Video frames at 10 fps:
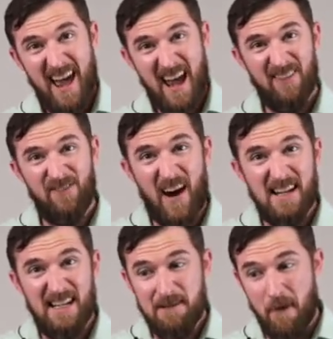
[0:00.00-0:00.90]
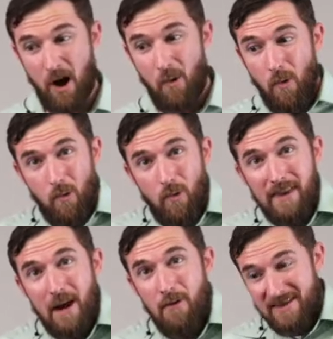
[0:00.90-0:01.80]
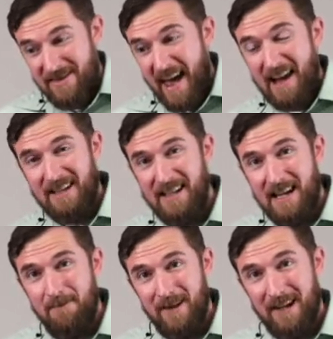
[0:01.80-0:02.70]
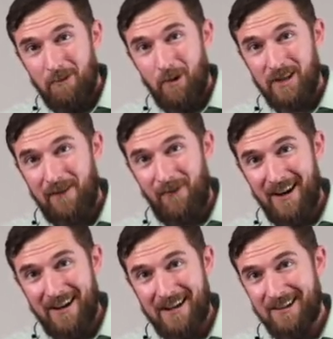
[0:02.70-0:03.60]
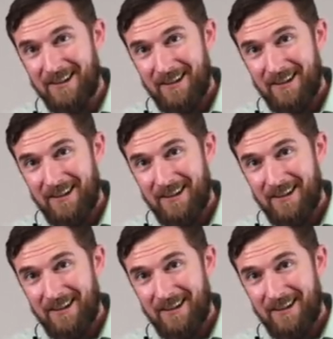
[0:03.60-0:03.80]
and in Finding Nemo, when they went that deep, what did they find?